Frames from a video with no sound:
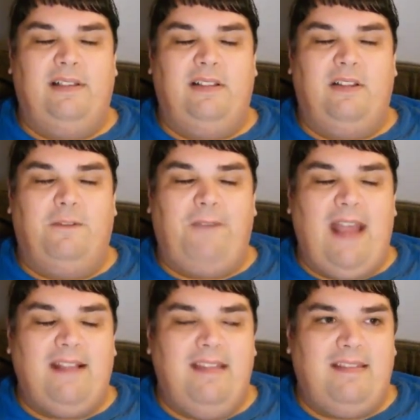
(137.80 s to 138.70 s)
The
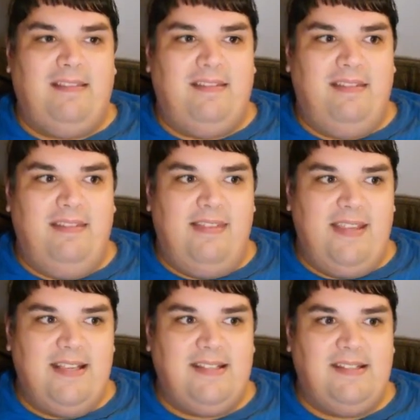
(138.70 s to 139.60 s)
fact that
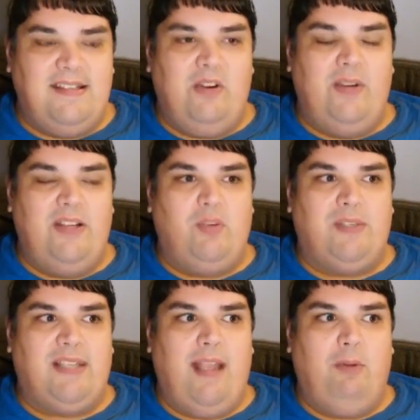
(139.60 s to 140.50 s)
this series
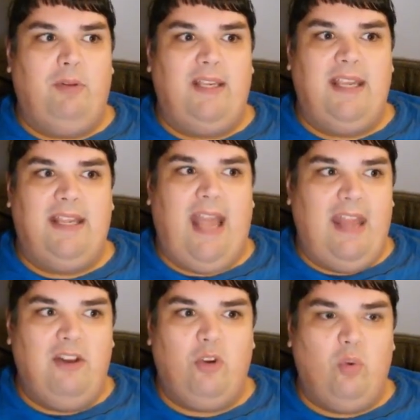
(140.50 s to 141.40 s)
was able to get
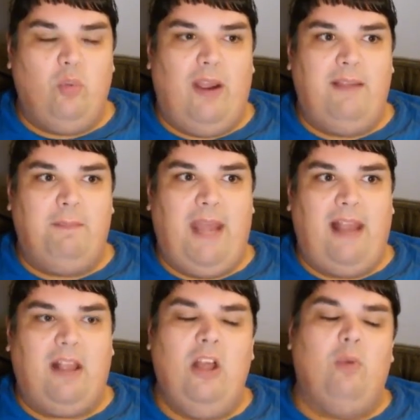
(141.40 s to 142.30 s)
Edgar Wright
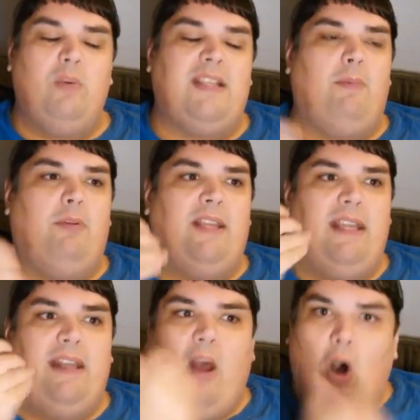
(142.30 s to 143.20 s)
back, was able to
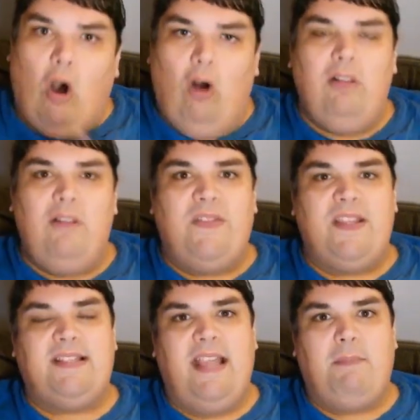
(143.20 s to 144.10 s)
get all of the
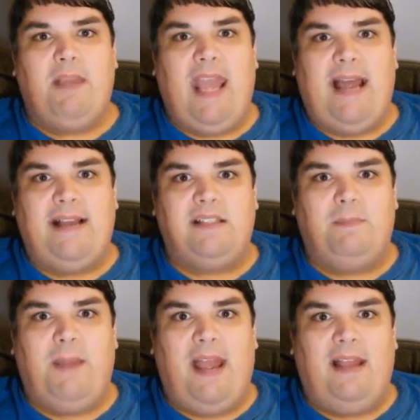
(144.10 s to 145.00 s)
same
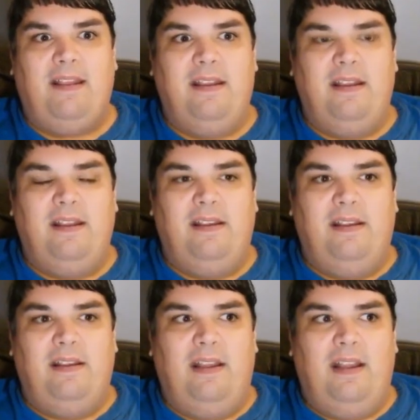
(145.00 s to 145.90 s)
cast back
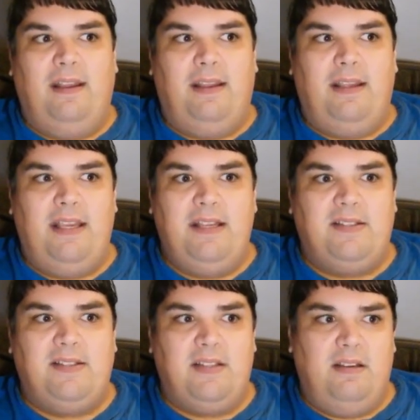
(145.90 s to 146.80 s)

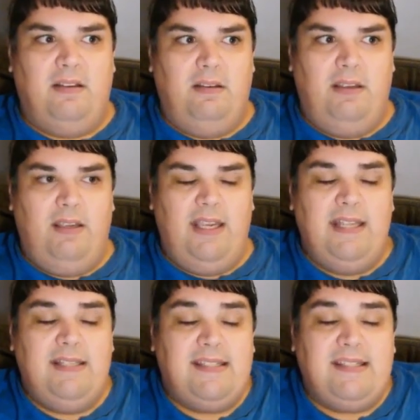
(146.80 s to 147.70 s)
is
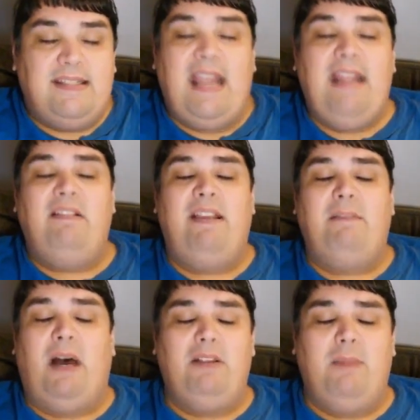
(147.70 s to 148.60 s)
insanely
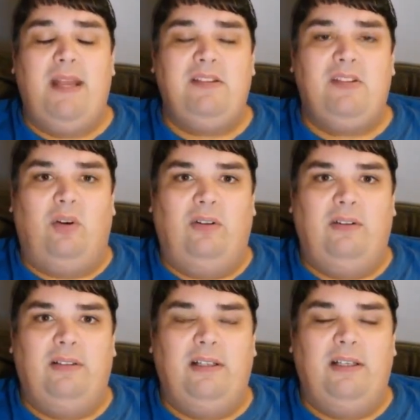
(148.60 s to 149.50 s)
monumental.
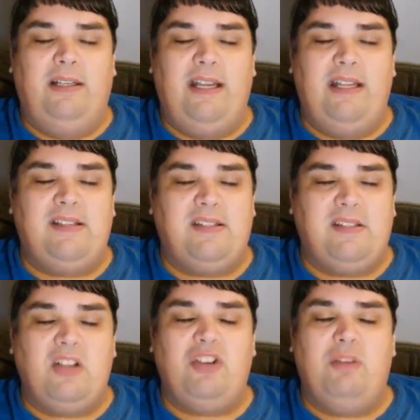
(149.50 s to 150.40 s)
It's
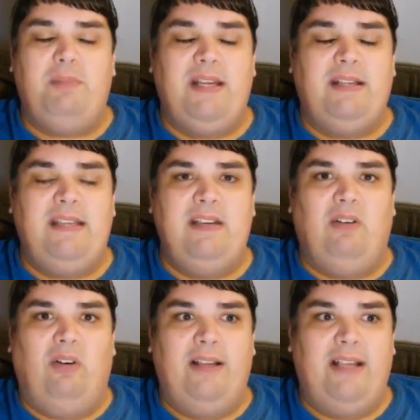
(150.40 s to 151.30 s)
such a big
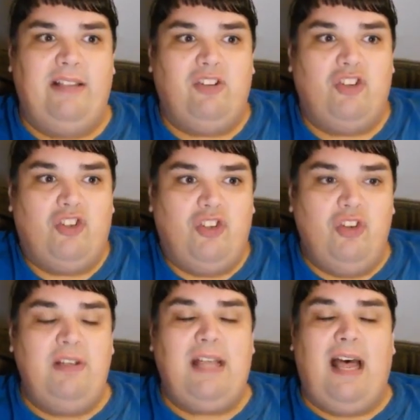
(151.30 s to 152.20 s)
deal. It
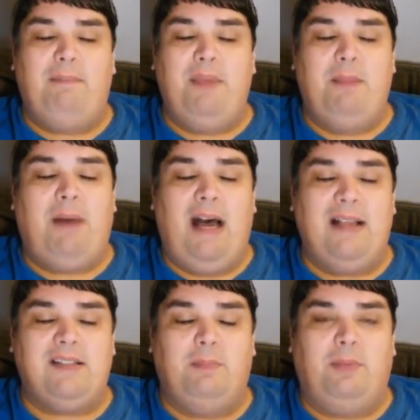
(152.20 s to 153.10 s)
should not be
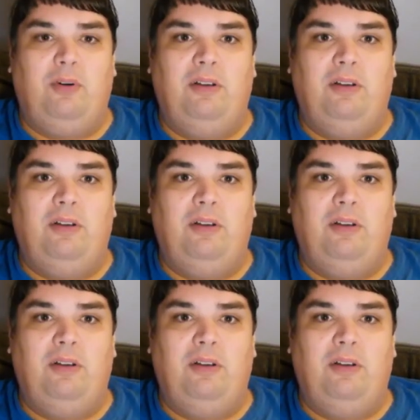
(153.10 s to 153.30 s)
possible,